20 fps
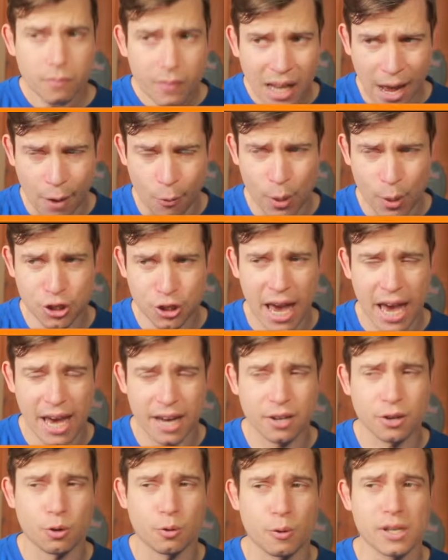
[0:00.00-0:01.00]
I wish I
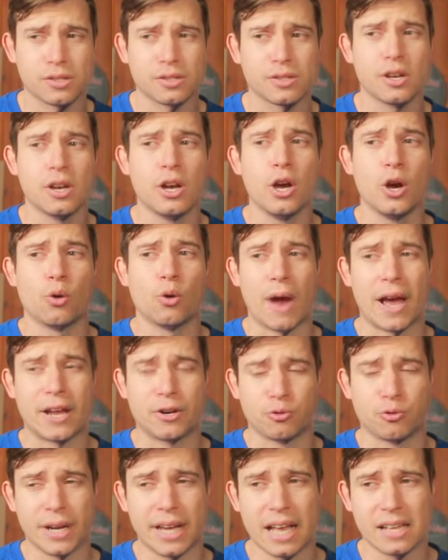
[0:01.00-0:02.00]
had Chris
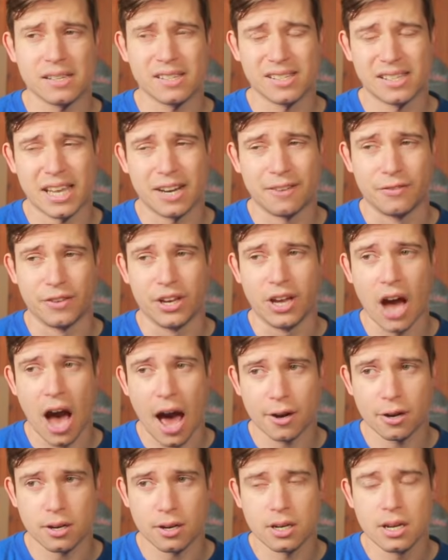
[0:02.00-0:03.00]
Rodriguez instead of
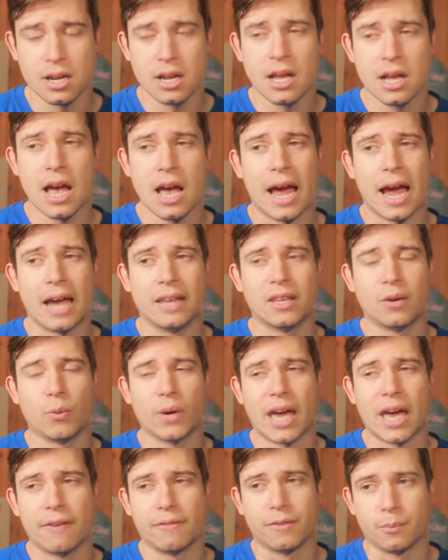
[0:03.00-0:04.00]
Goddard. And then we
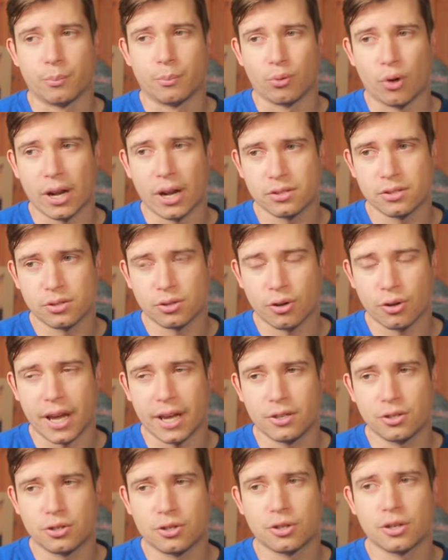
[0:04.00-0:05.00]
have Brenton
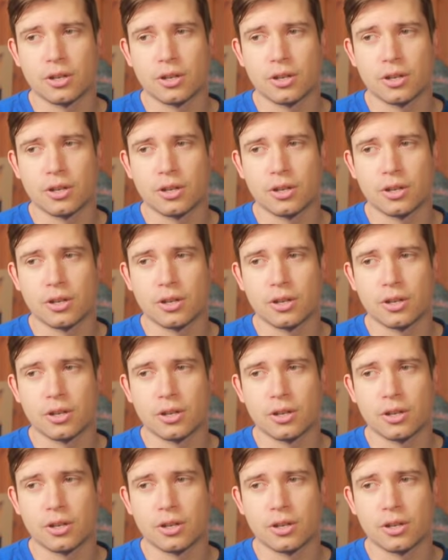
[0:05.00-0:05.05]
Strange,